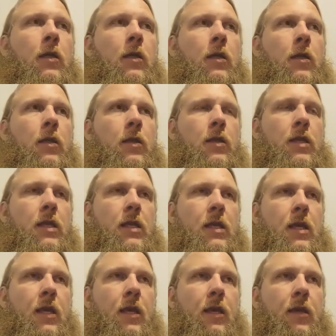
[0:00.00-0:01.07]

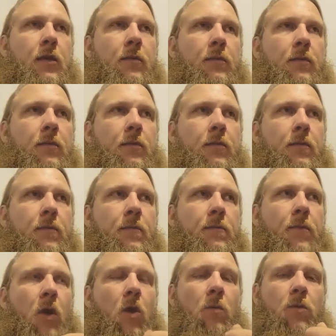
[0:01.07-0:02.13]
the
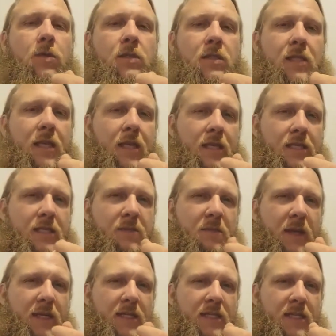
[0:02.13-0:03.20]
almost like a
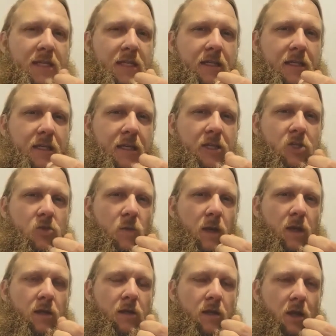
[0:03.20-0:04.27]
spicy as
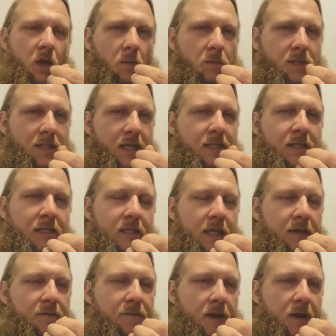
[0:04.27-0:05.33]
well. It almost has this
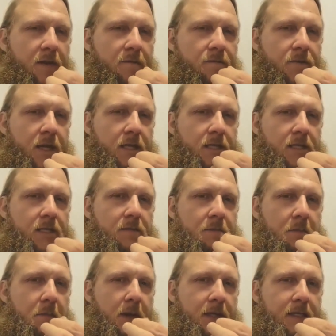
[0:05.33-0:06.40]
like very faint
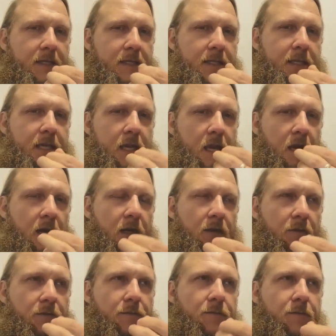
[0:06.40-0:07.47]
spicy kind
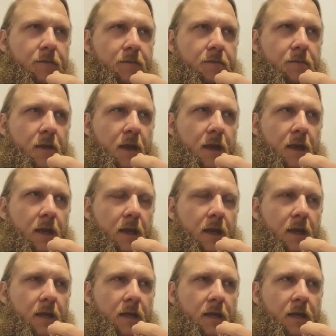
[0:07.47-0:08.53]
of
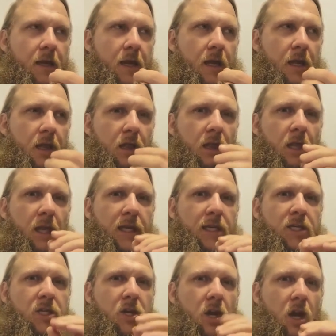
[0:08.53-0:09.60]

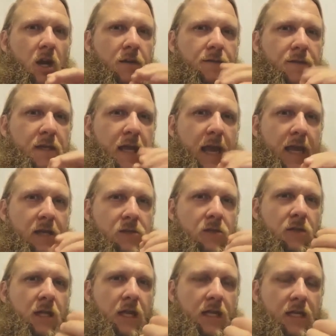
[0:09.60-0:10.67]
light coffee
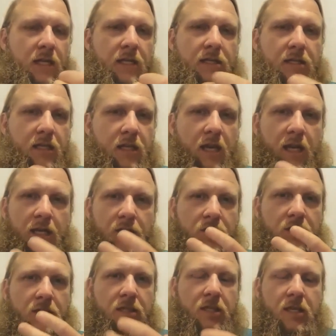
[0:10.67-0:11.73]
hazelnuttiness that kind of just